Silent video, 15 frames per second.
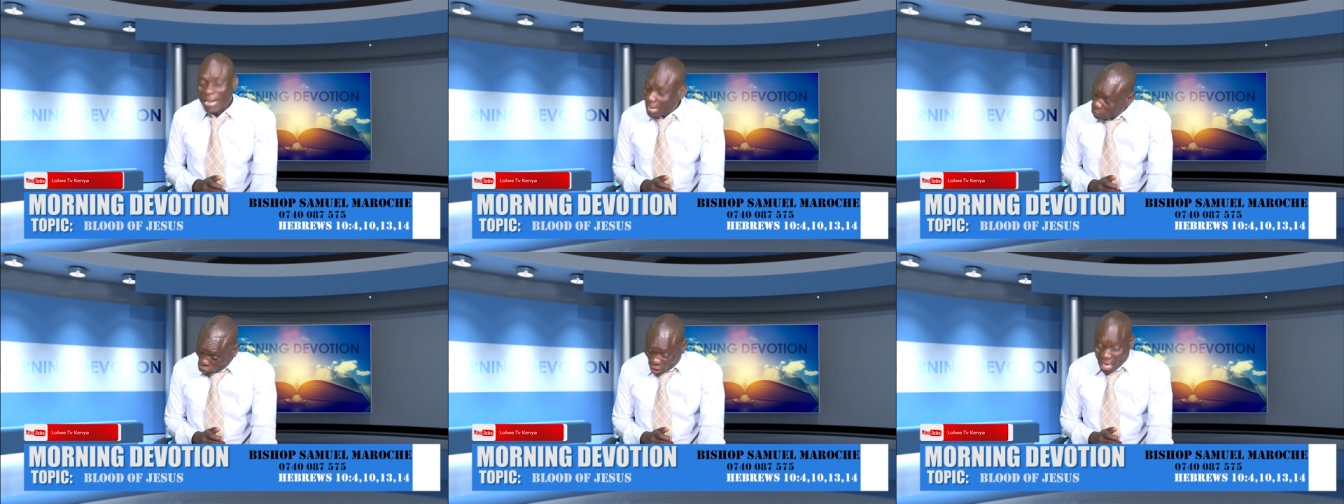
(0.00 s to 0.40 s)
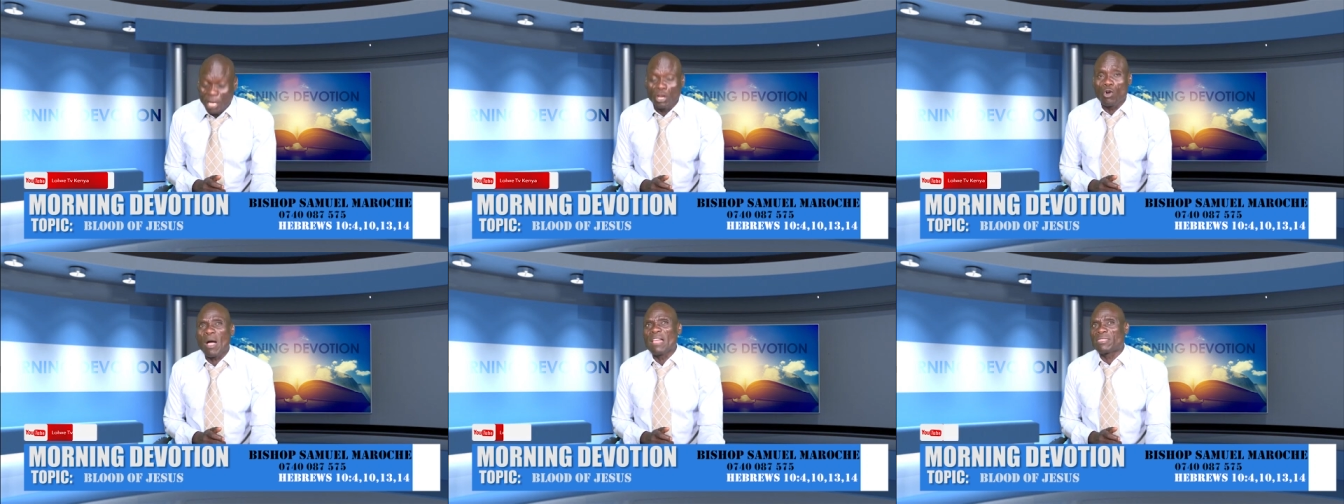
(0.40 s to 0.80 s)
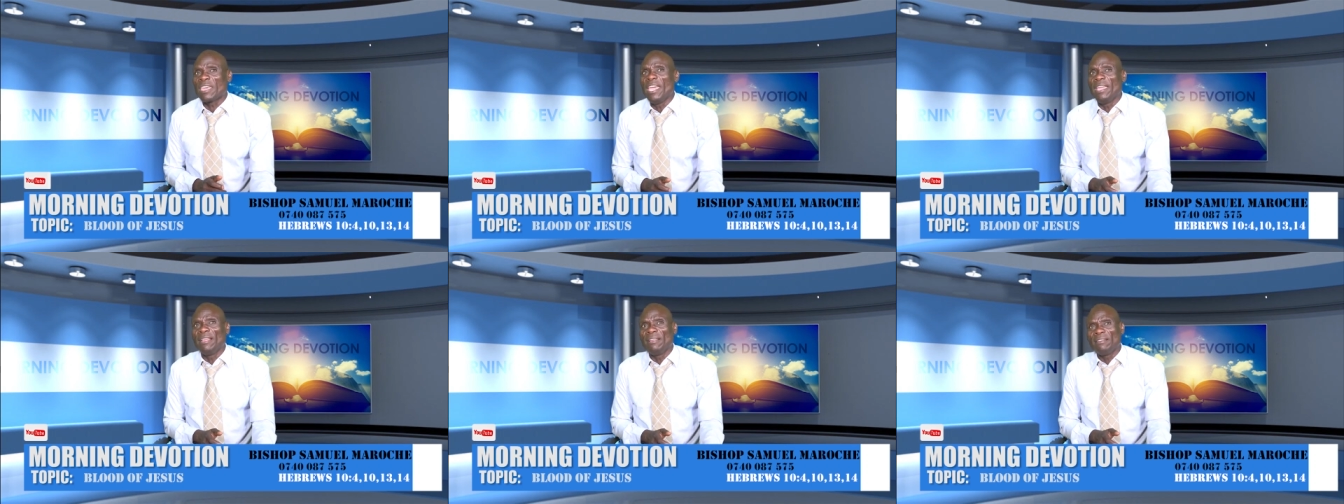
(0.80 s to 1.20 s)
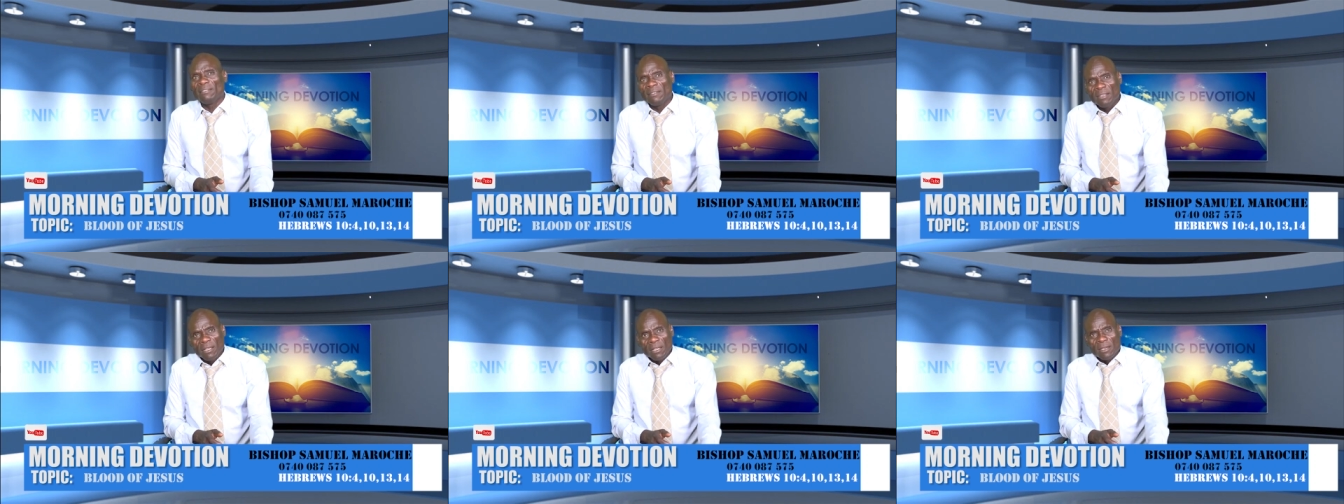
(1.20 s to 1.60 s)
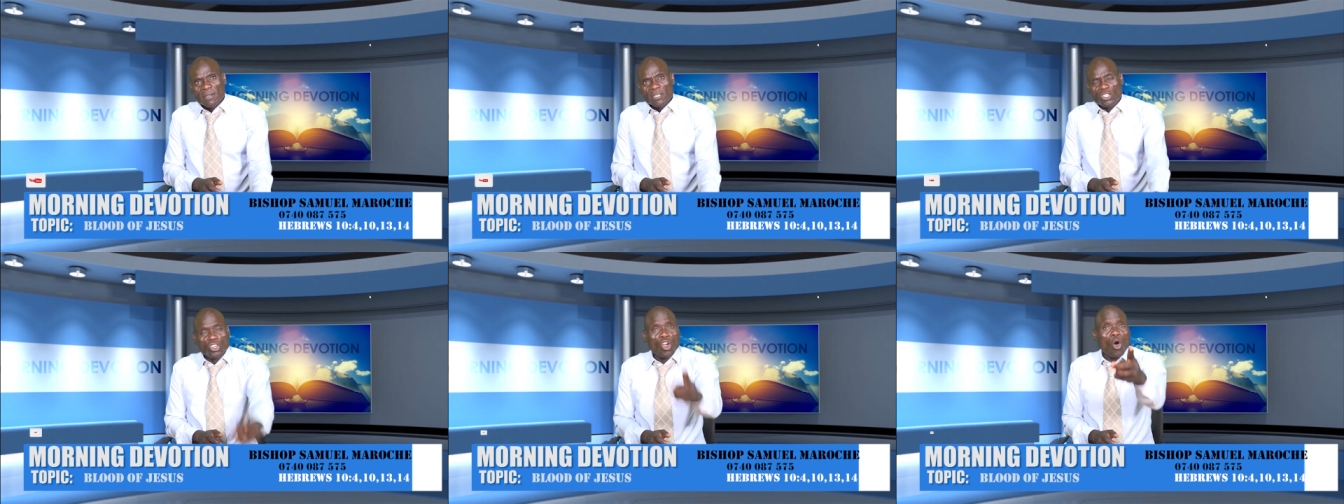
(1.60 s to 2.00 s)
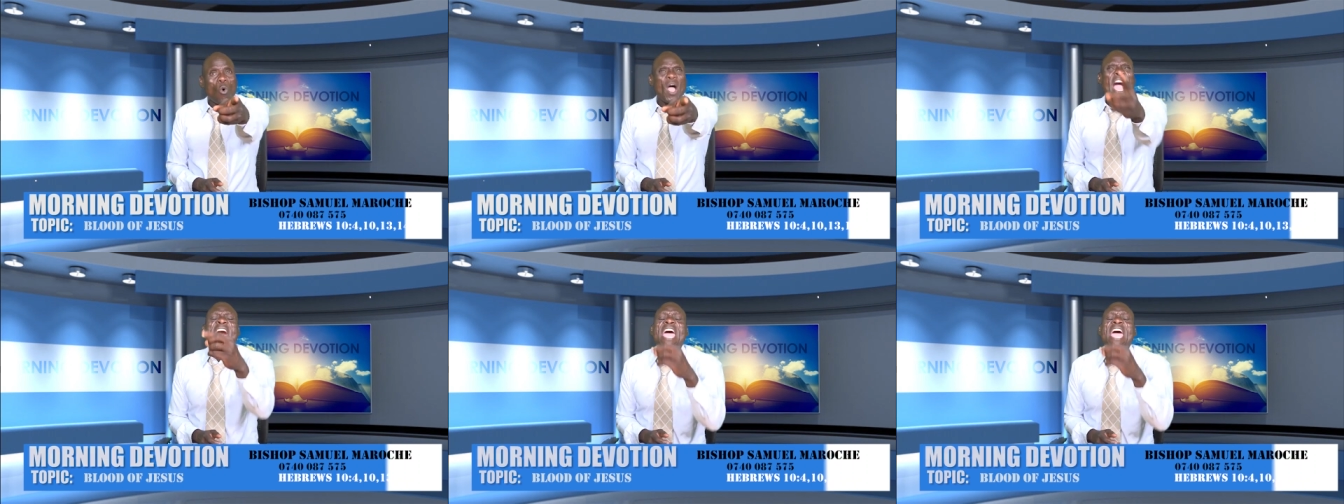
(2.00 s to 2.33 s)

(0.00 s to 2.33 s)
But I tell you one thing. Do you know